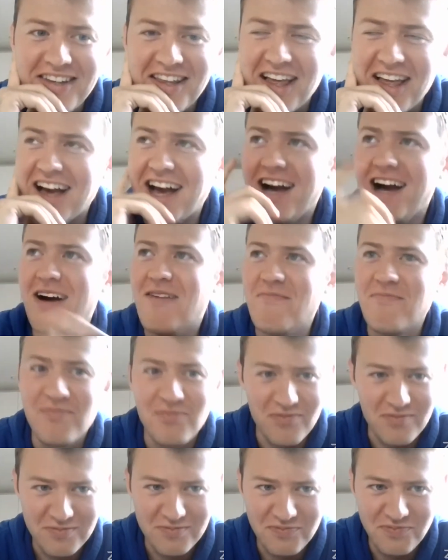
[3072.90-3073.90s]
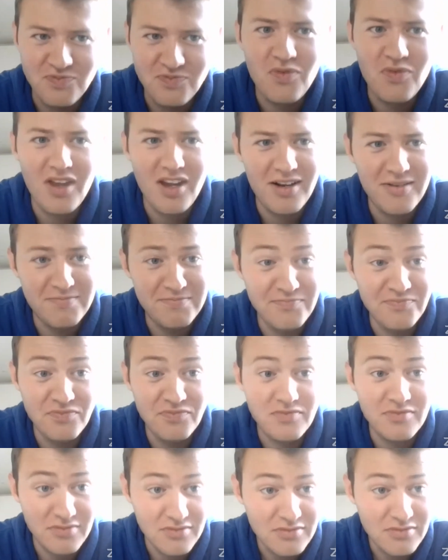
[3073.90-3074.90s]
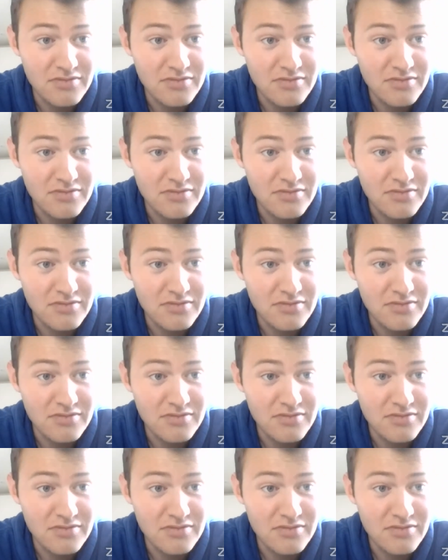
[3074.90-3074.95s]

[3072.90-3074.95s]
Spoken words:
Oh no, I meant absolute